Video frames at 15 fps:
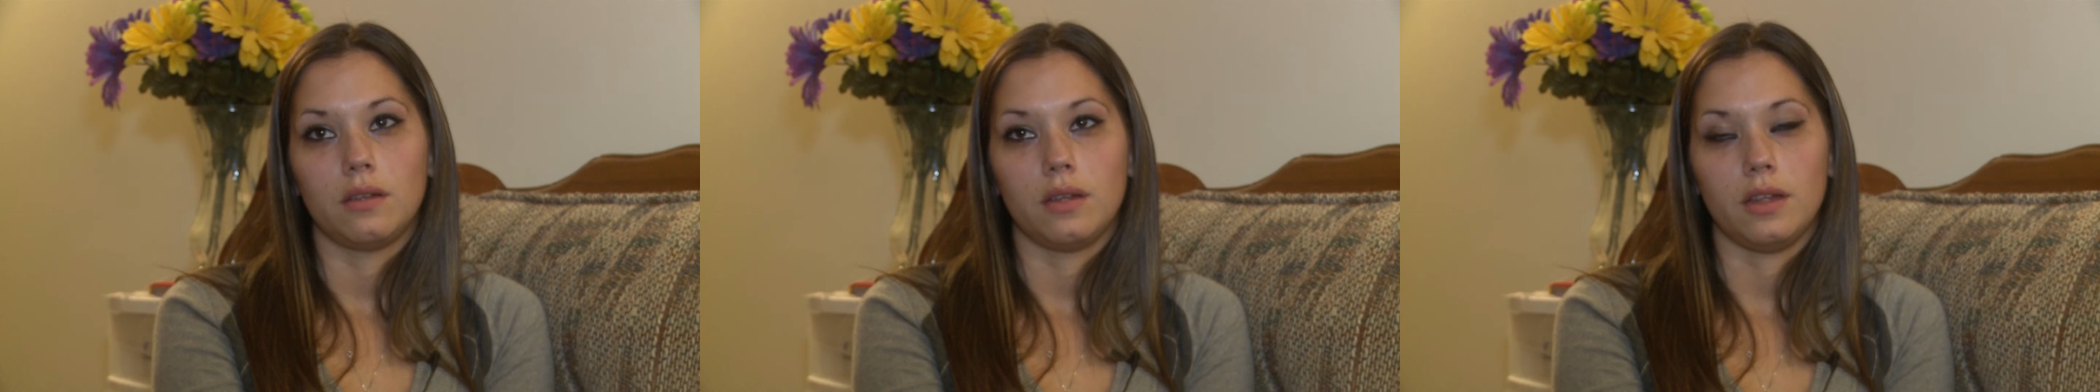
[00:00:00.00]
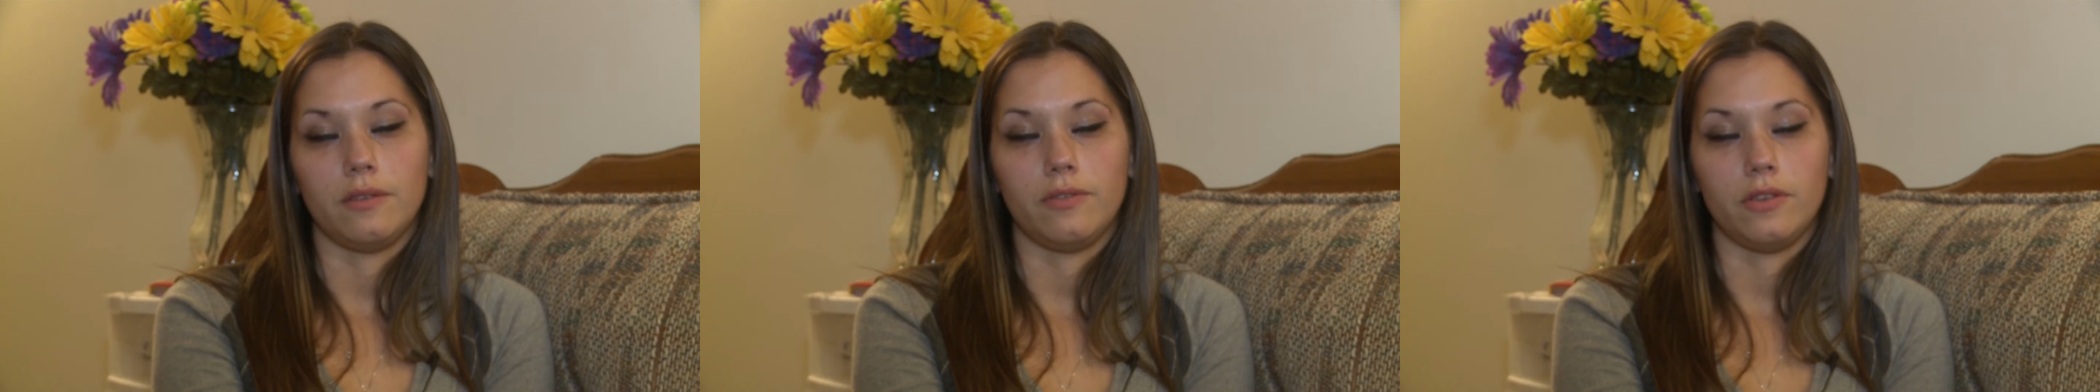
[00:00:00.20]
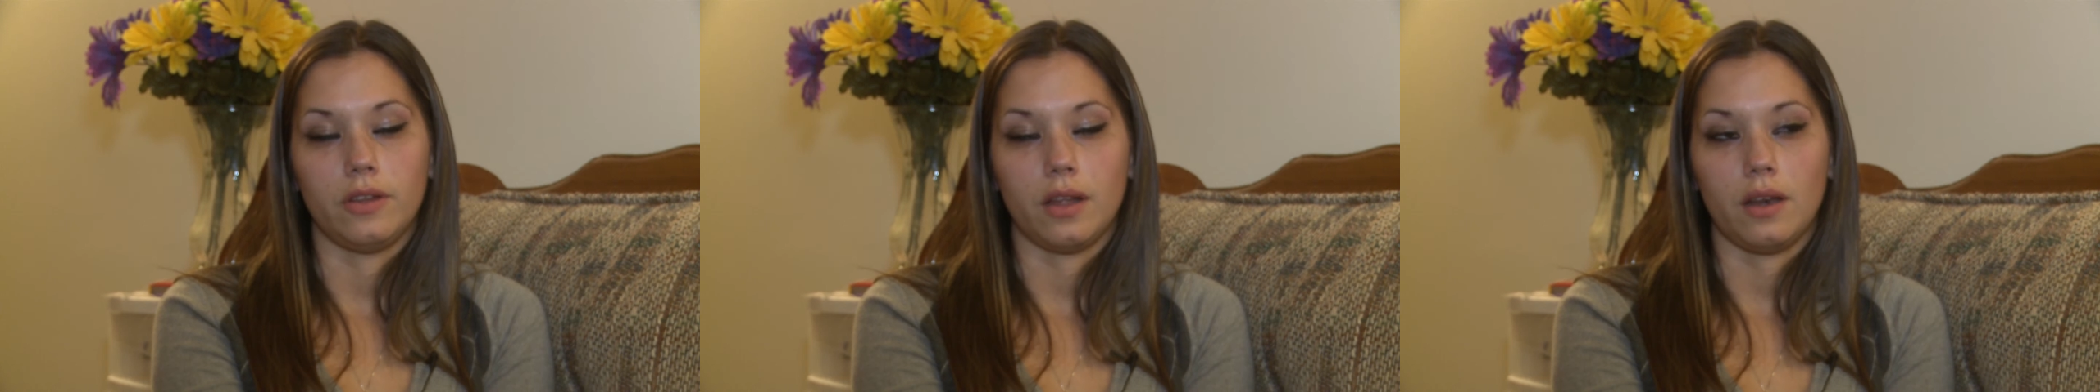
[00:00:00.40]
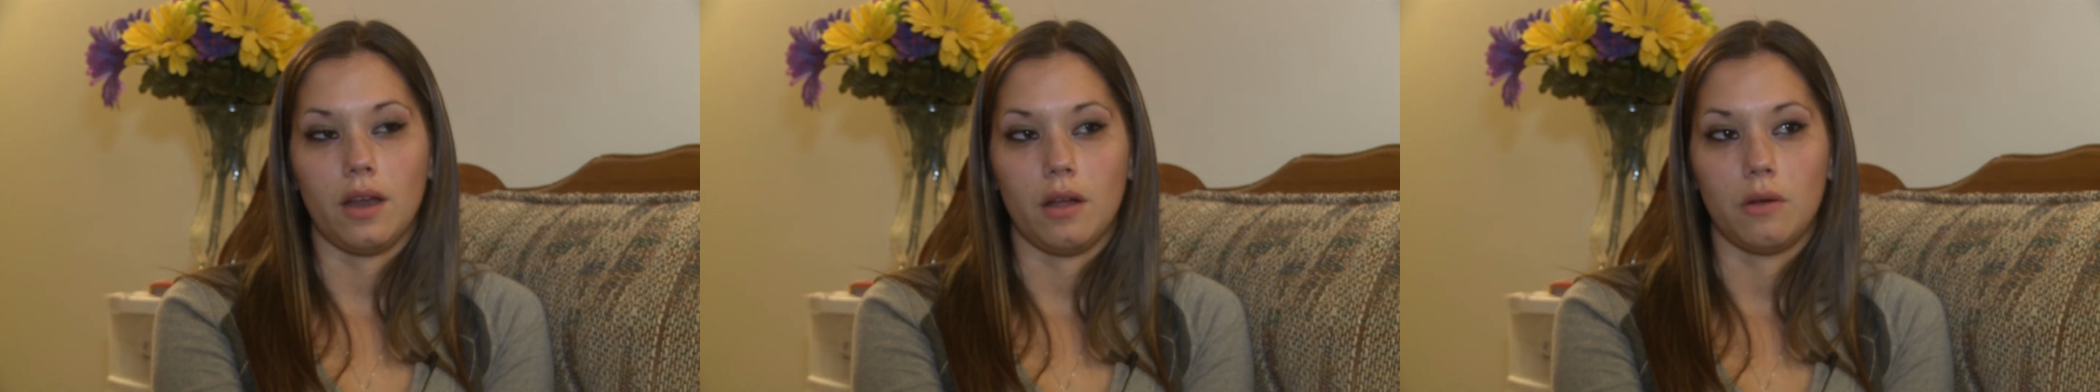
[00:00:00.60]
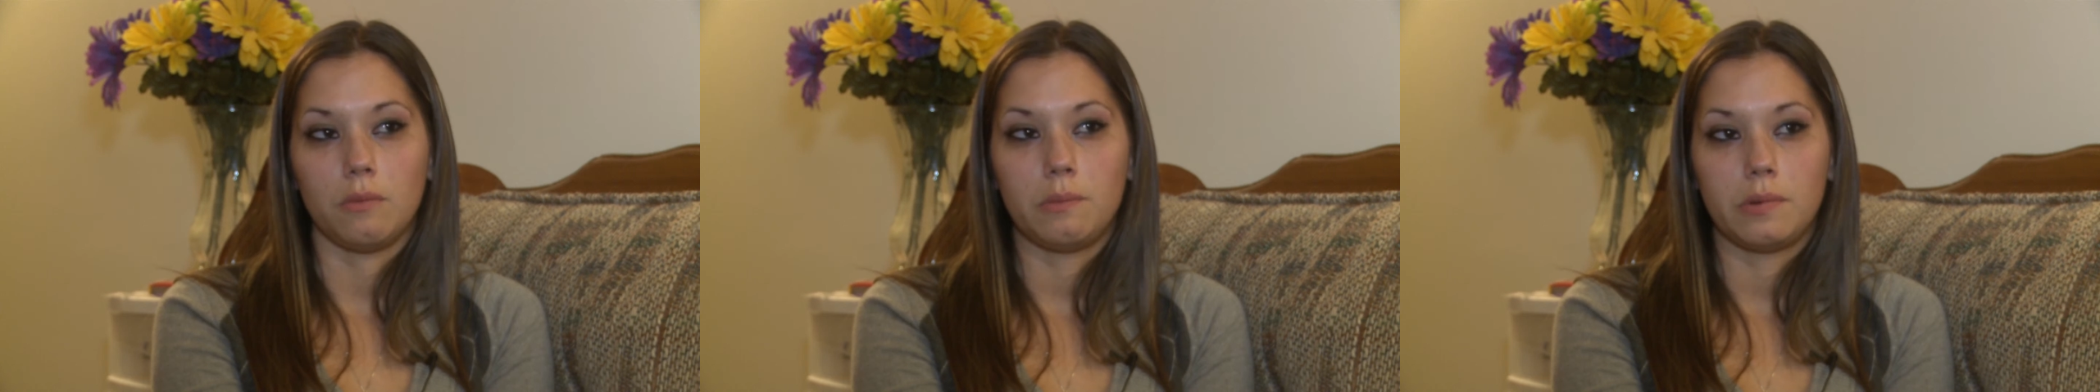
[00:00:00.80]
if you get
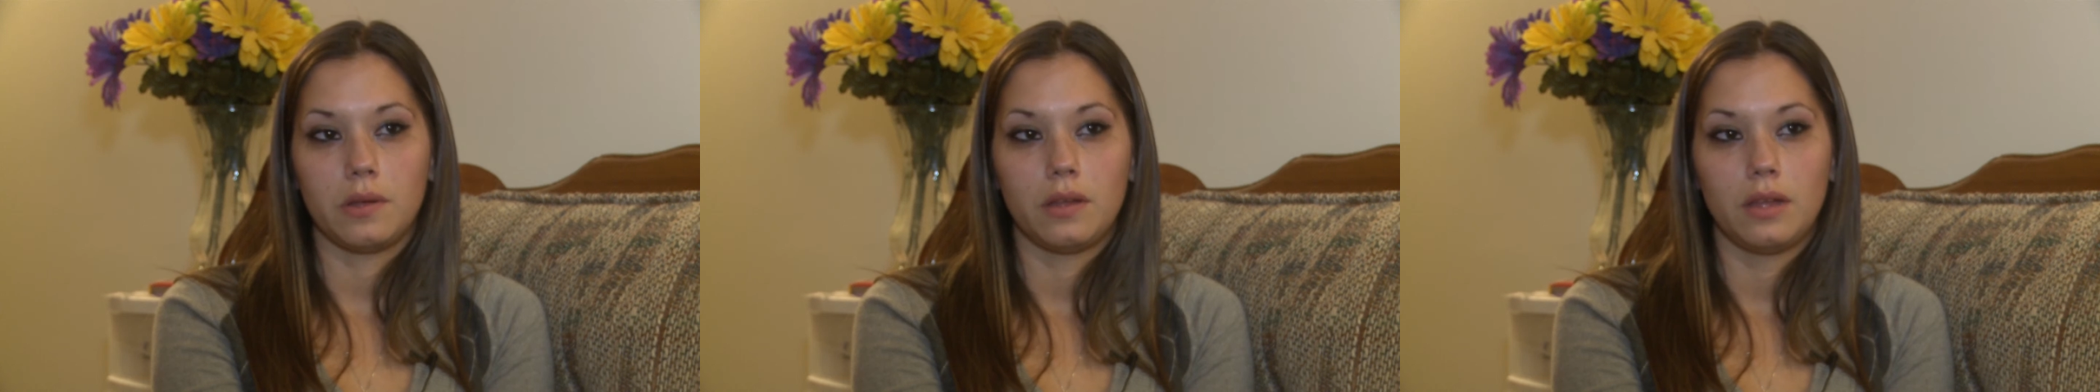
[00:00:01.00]
help.